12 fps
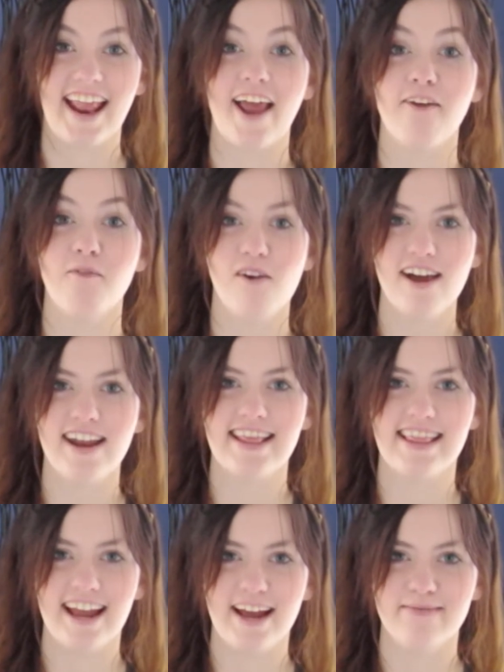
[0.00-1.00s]
and I wanted
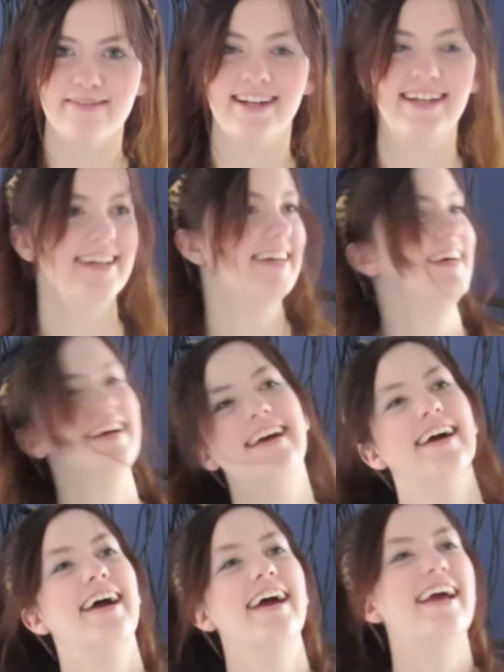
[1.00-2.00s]
them.
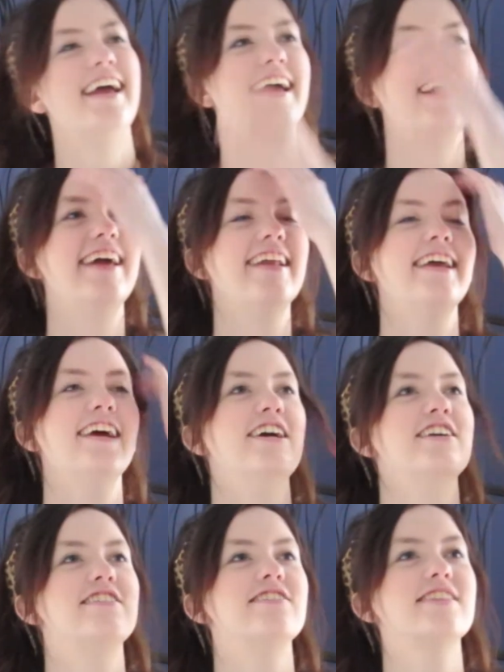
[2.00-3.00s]
And
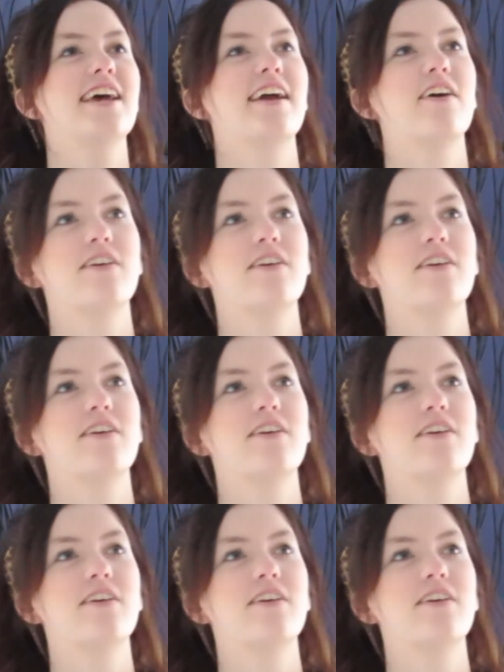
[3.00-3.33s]
she was like,